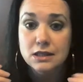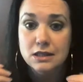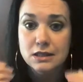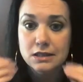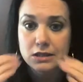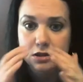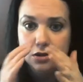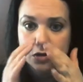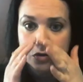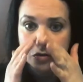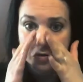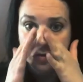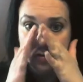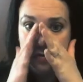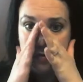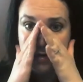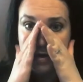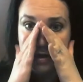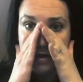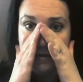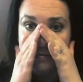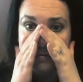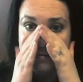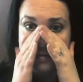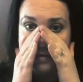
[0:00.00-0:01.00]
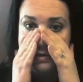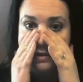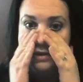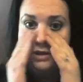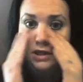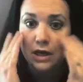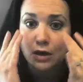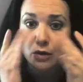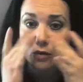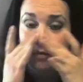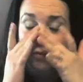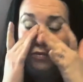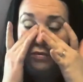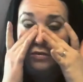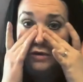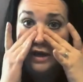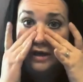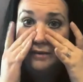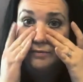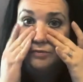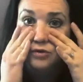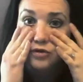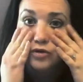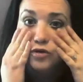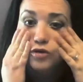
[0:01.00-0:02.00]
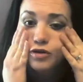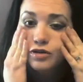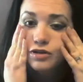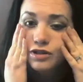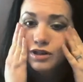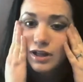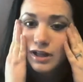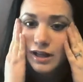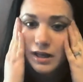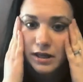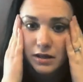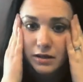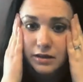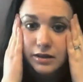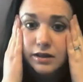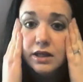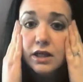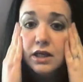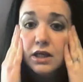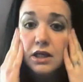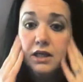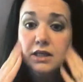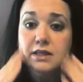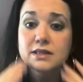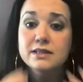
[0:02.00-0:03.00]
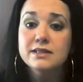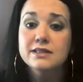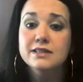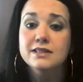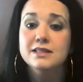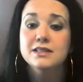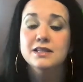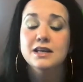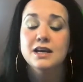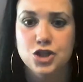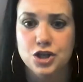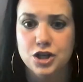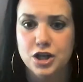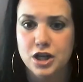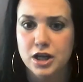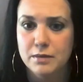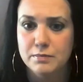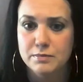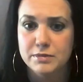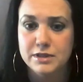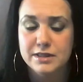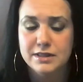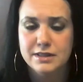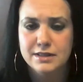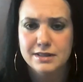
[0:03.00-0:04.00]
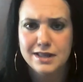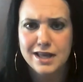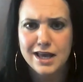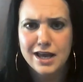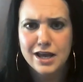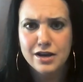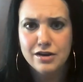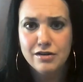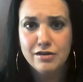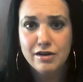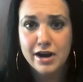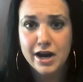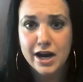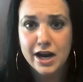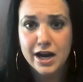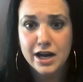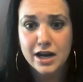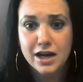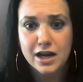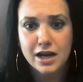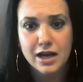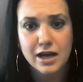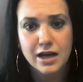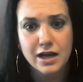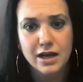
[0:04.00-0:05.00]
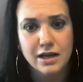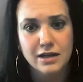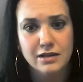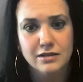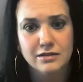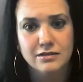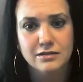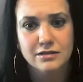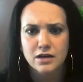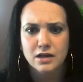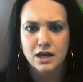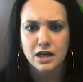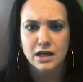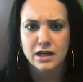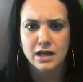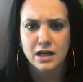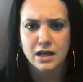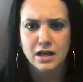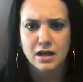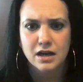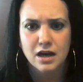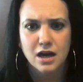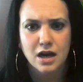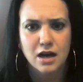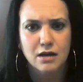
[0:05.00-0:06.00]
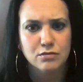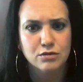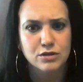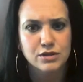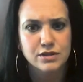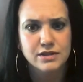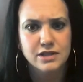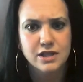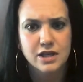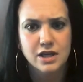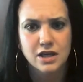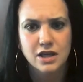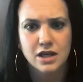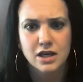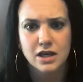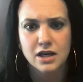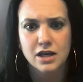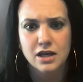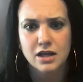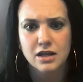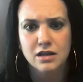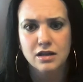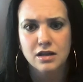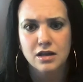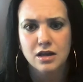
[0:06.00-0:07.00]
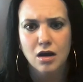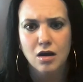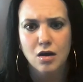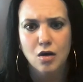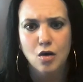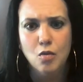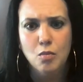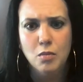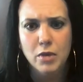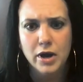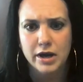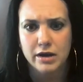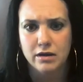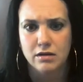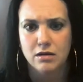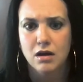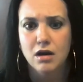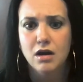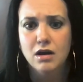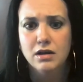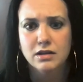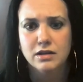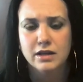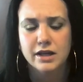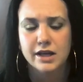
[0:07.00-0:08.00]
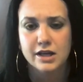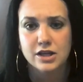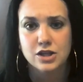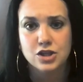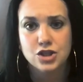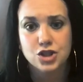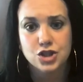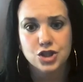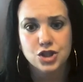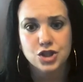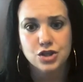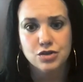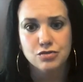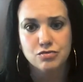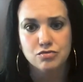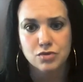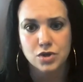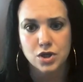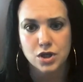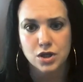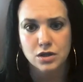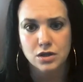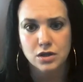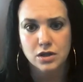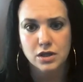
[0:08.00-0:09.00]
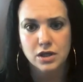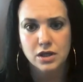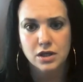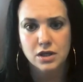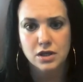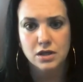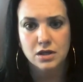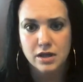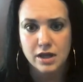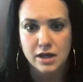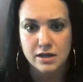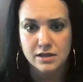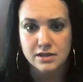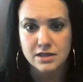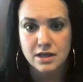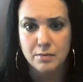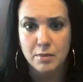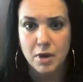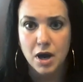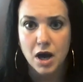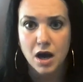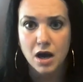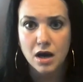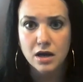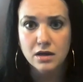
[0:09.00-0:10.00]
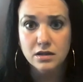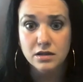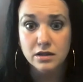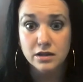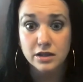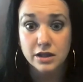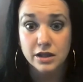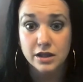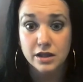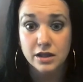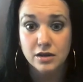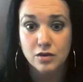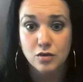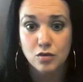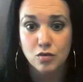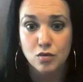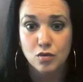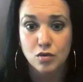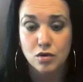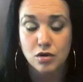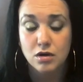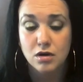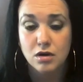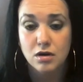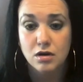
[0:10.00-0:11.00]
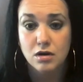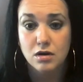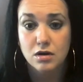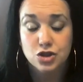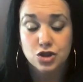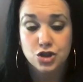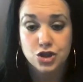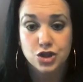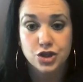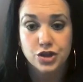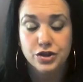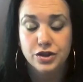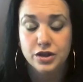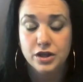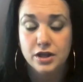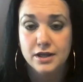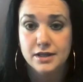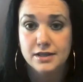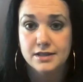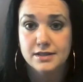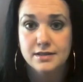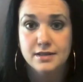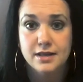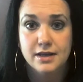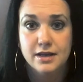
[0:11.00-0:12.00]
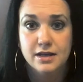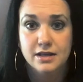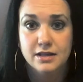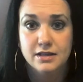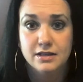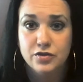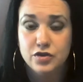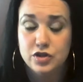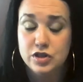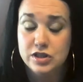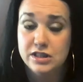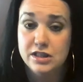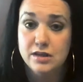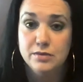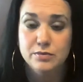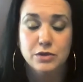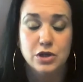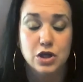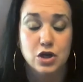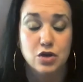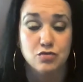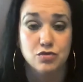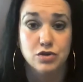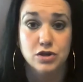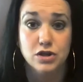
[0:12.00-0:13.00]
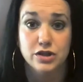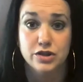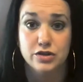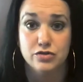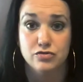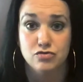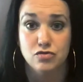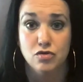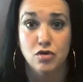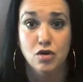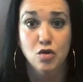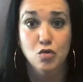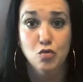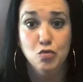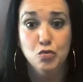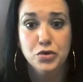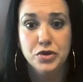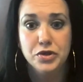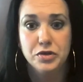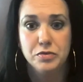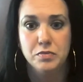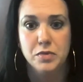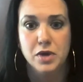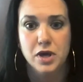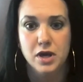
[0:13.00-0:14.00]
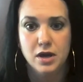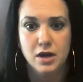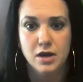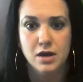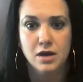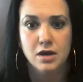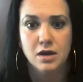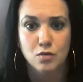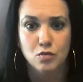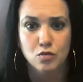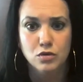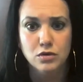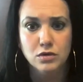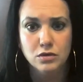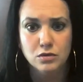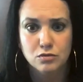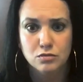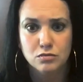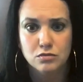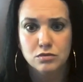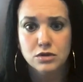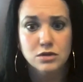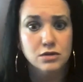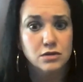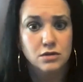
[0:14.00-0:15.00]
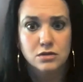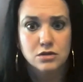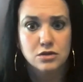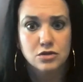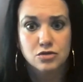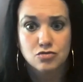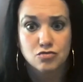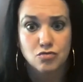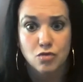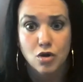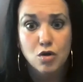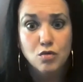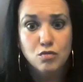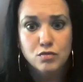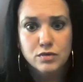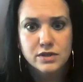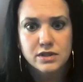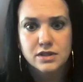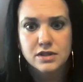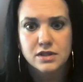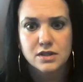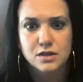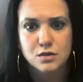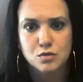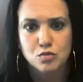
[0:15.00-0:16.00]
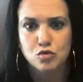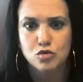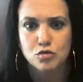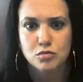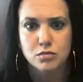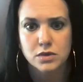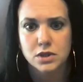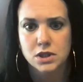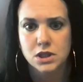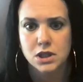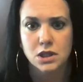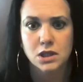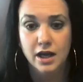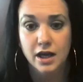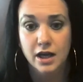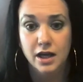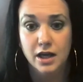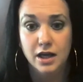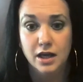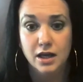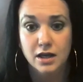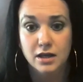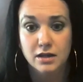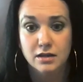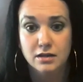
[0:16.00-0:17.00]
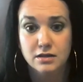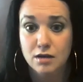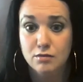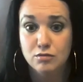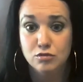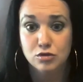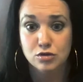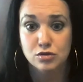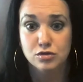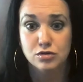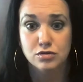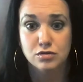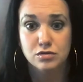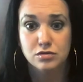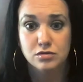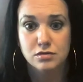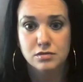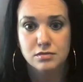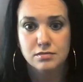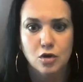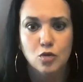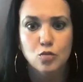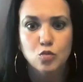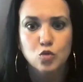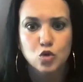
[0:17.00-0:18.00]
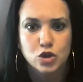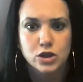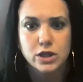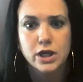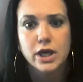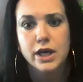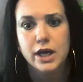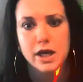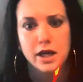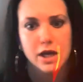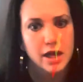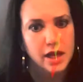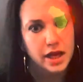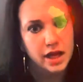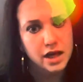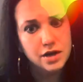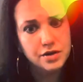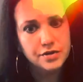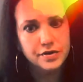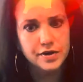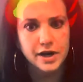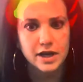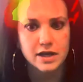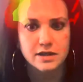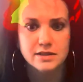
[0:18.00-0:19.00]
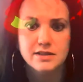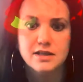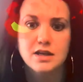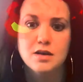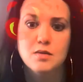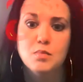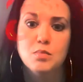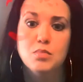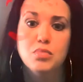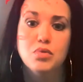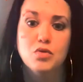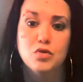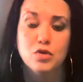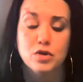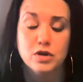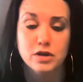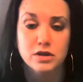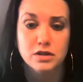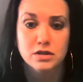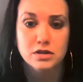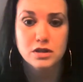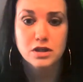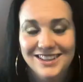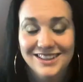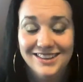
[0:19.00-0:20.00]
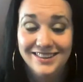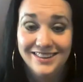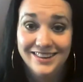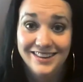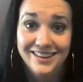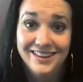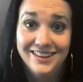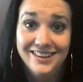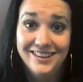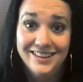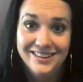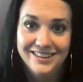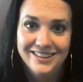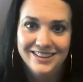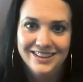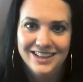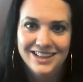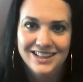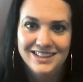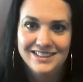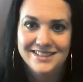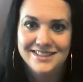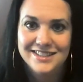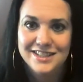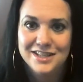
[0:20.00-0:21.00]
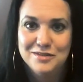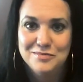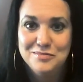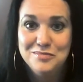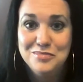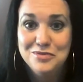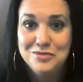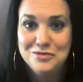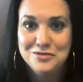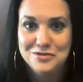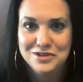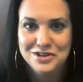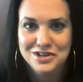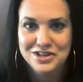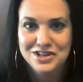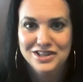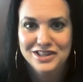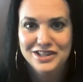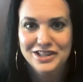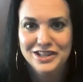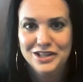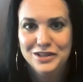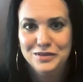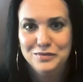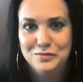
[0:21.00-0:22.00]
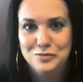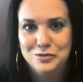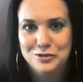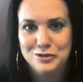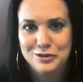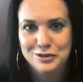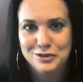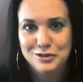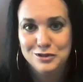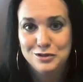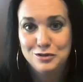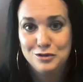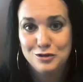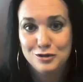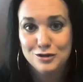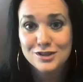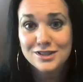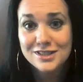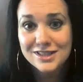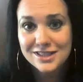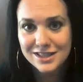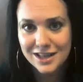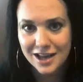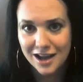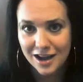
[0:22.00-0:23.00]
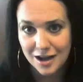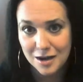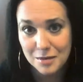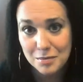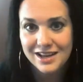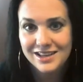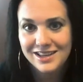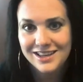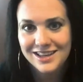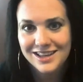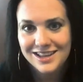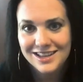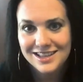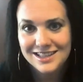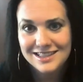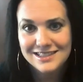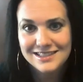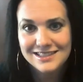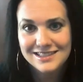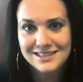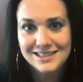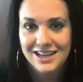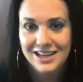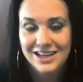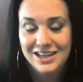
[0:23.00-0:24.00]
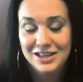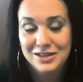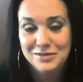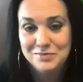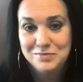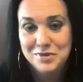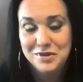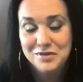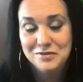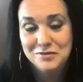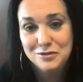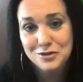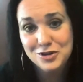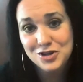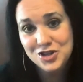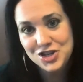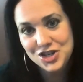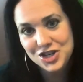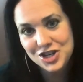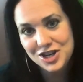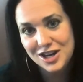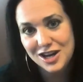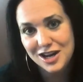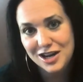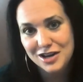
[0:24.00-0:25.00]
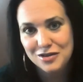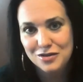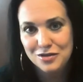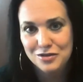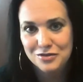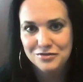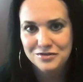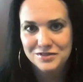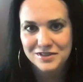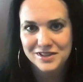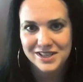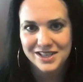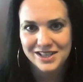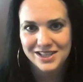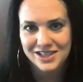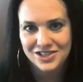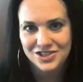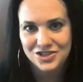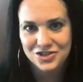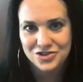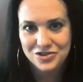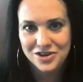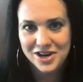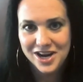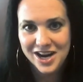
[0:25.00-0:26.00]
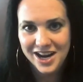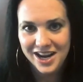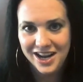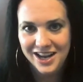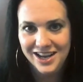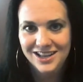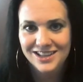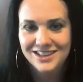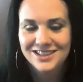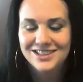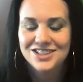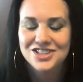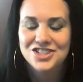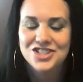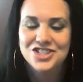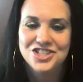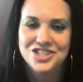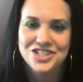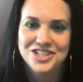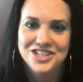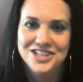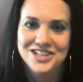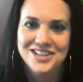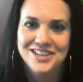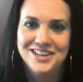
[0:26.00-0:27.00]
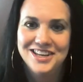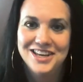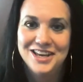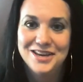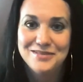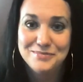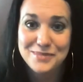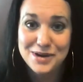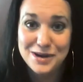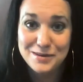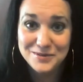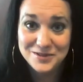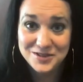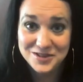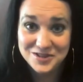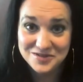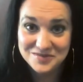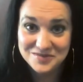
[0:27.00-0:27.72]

So I kept going like this. She kept staring, and I was thinking, oh my God, like she really thinks I'm ugly, or she thinks that there's something really wrong with me. What's wrong with this woman? And I was almost getting angry at some point. And then at some point it was her stop, I guess. And before she got off the train, she came up to